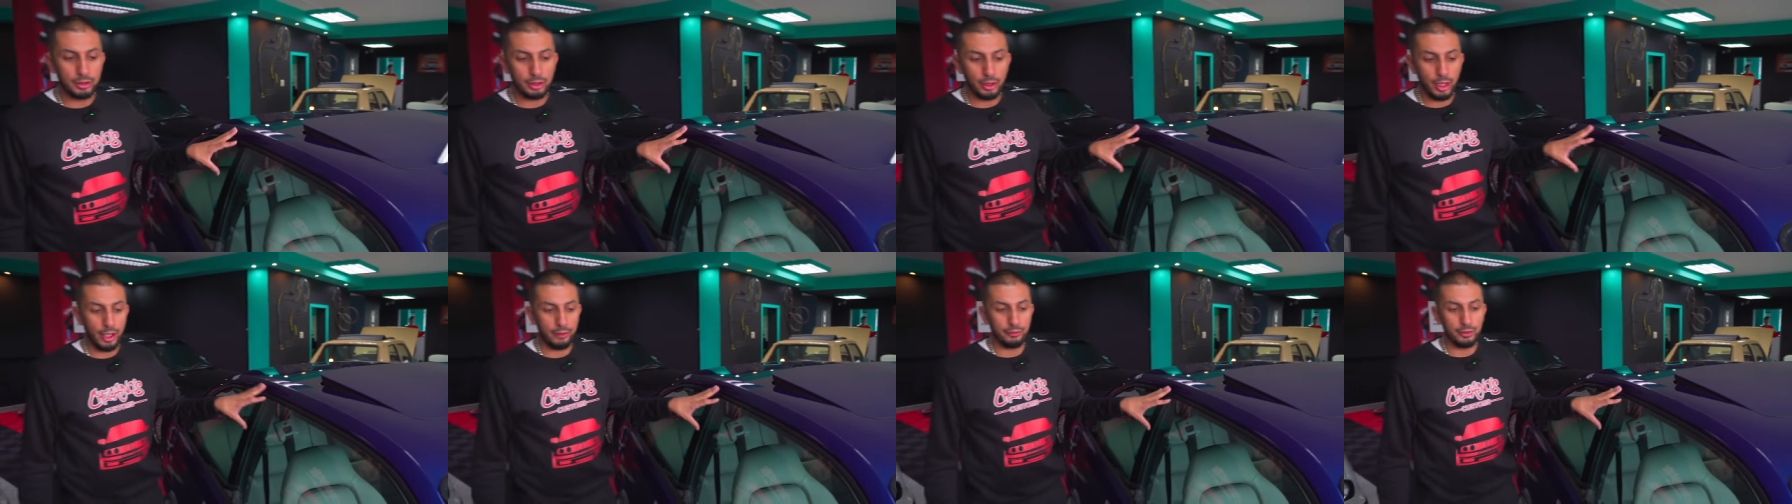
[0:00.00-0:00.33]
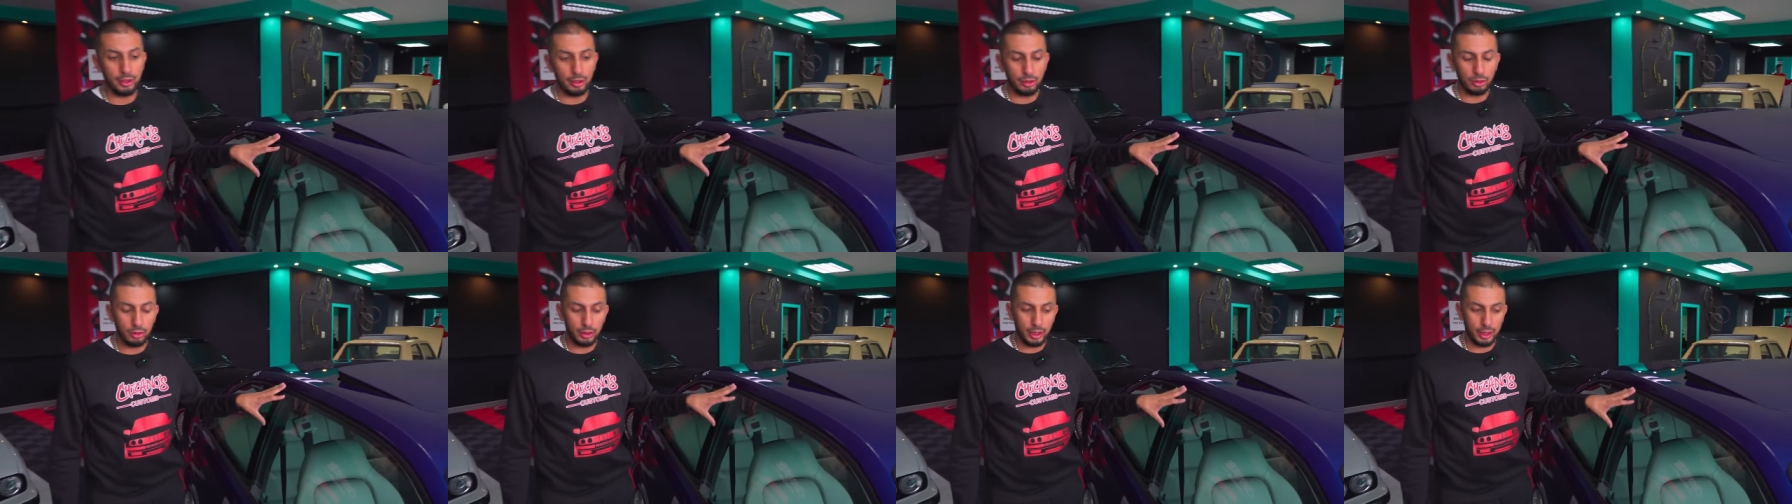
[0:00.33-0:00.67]
to have a
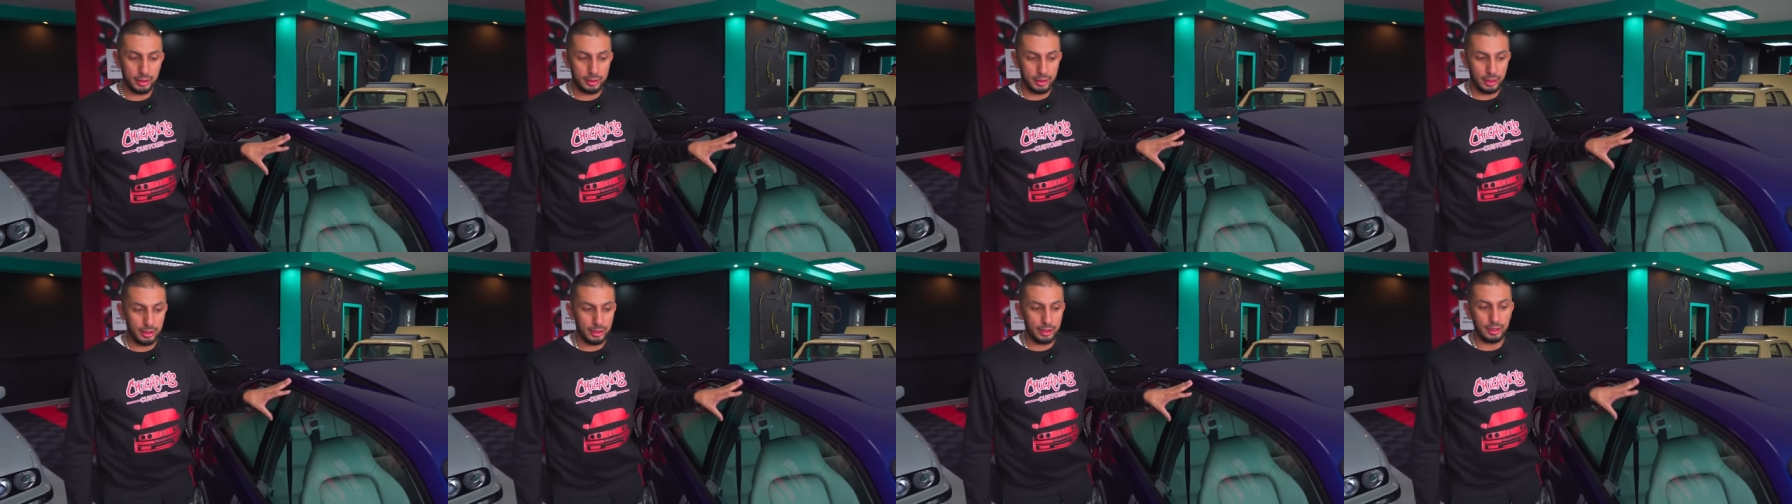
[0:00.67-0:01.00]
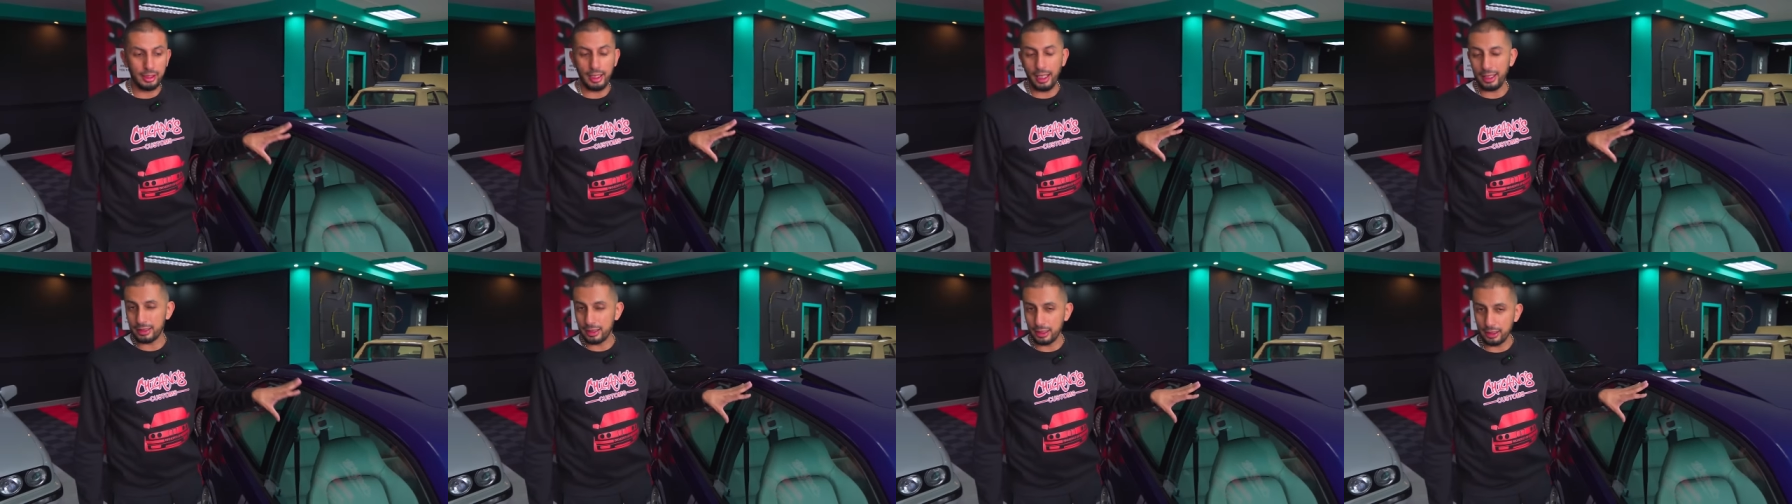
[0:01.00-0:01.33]
look at the
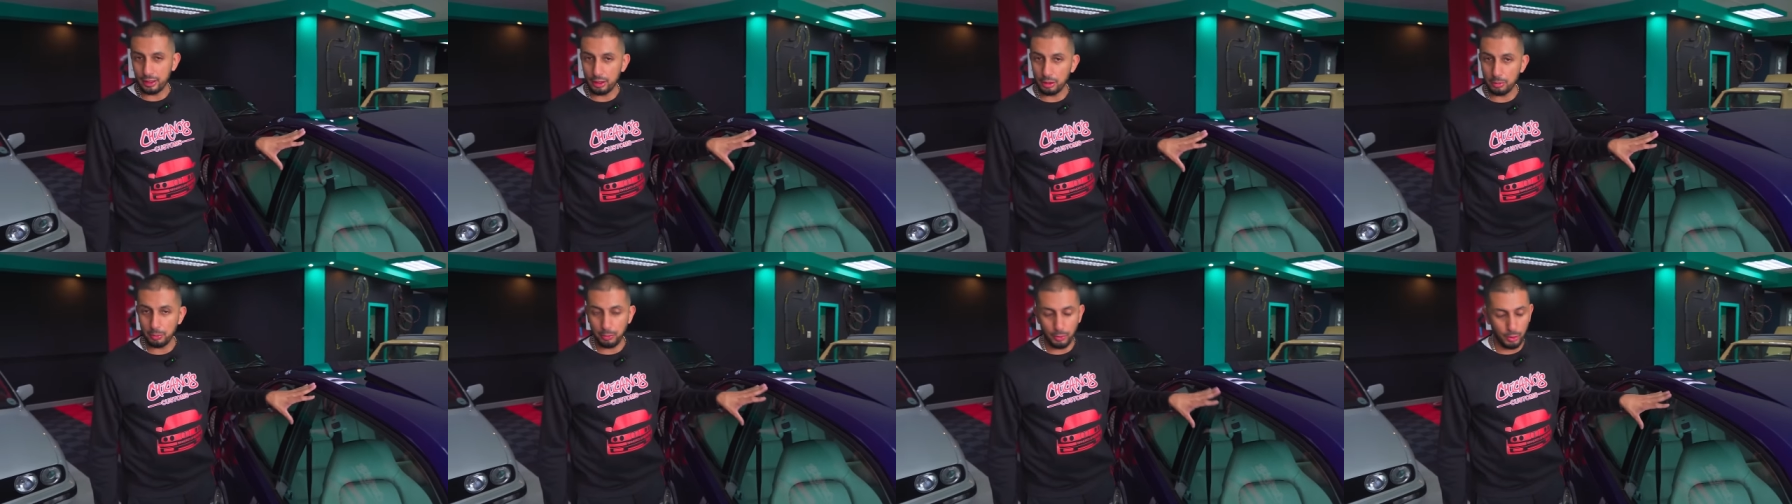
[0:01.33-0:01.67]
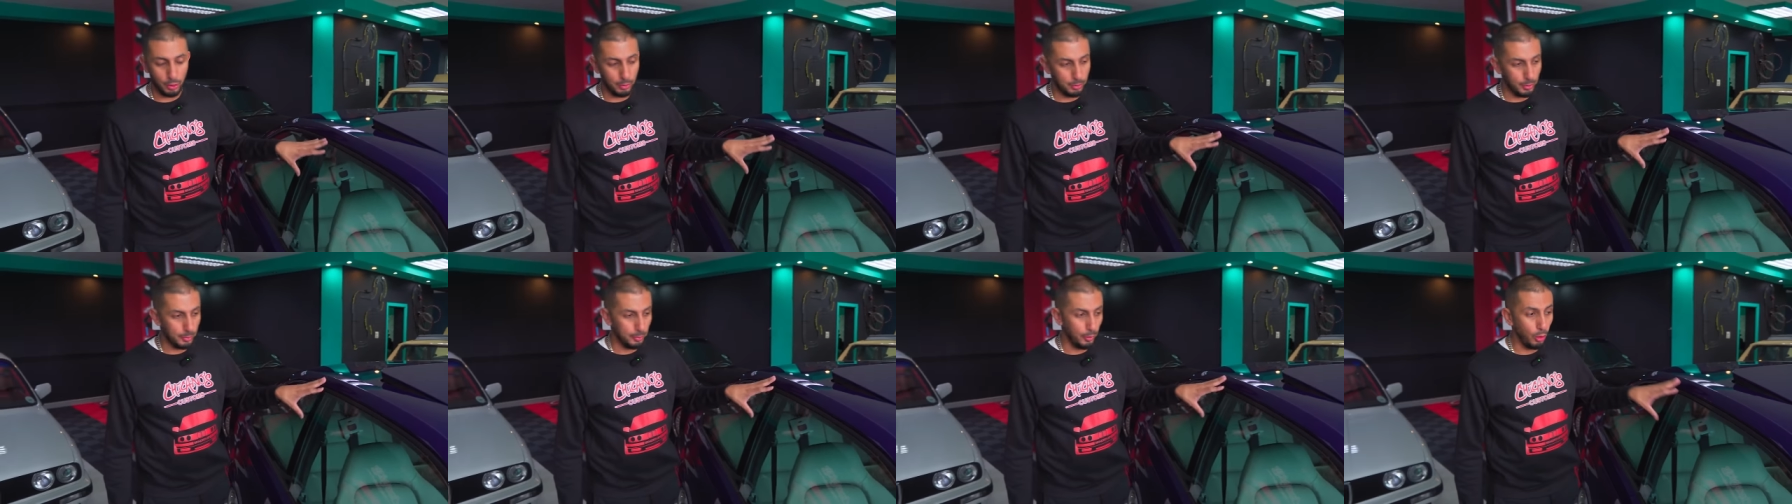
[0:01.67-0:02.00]
electrical
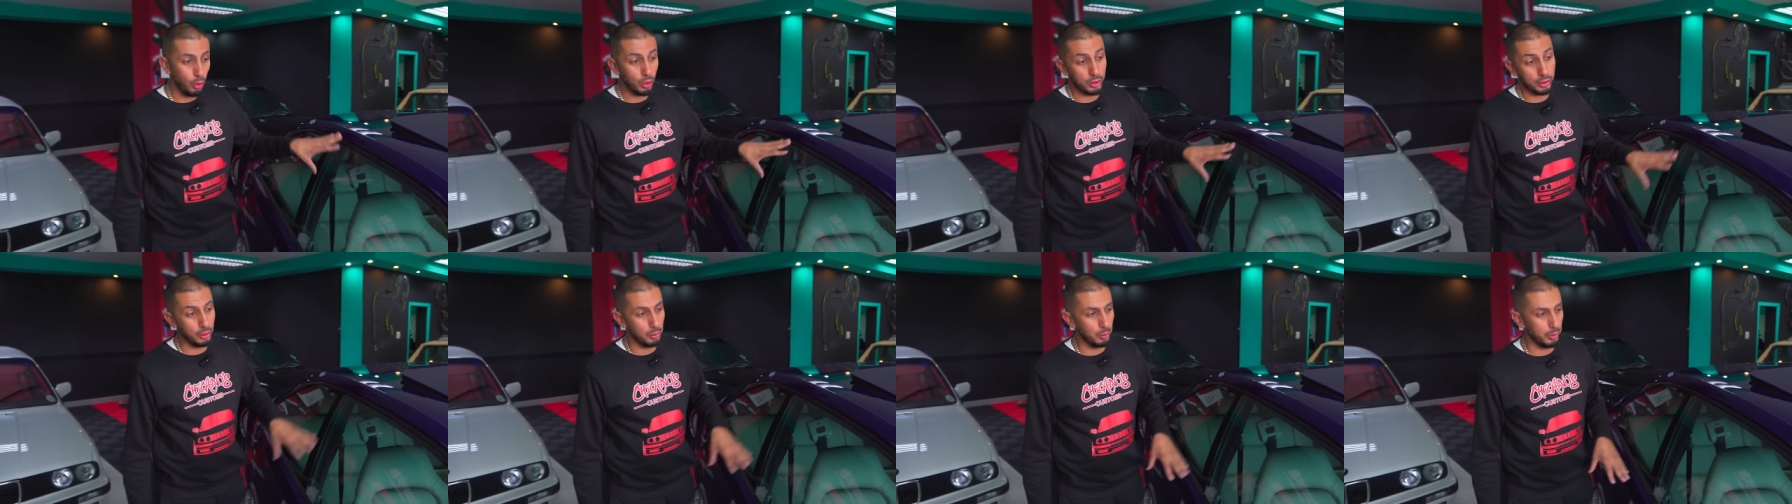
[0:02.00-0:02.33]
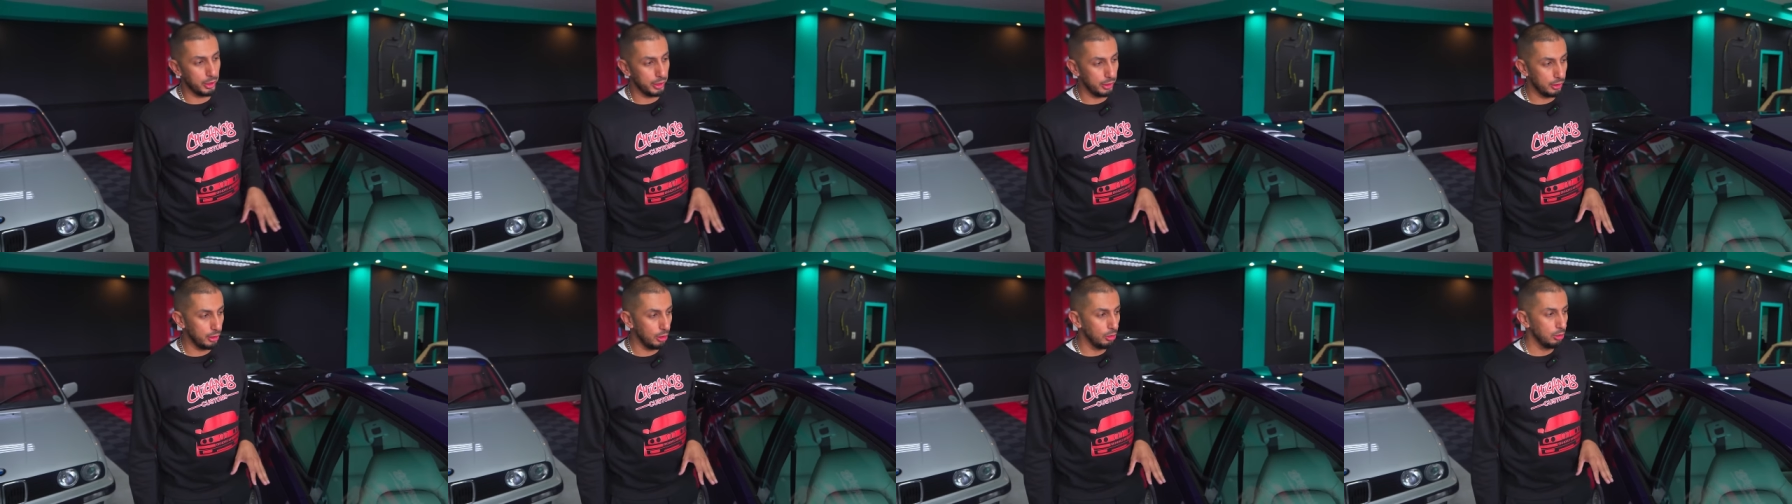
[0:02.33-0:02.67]
problem on the
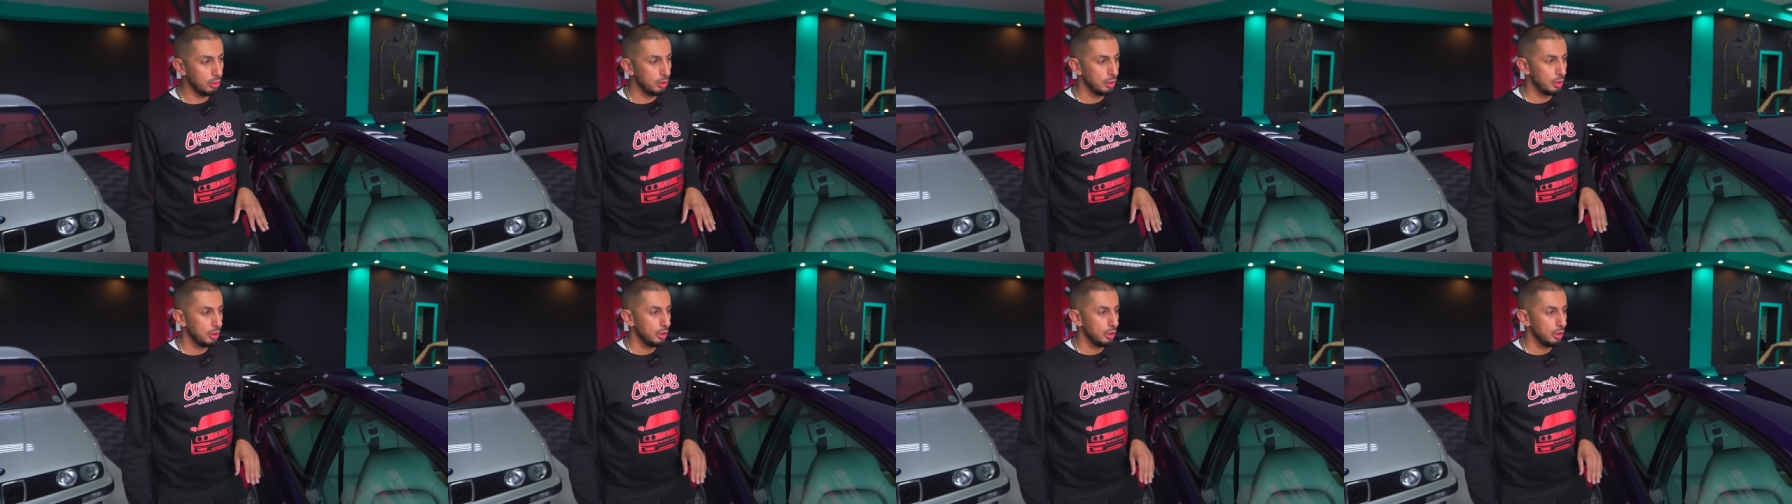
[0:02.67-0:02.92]
window,